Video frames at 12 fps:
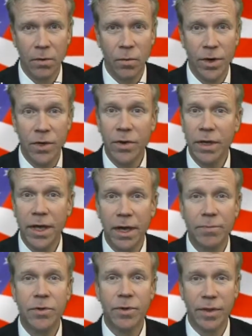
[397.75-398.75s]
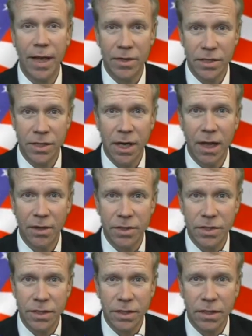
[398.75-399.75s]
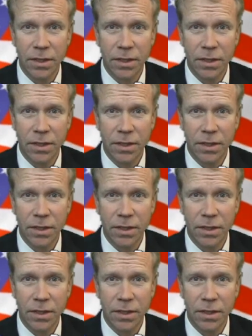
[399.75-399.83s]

where you can get up to $1,000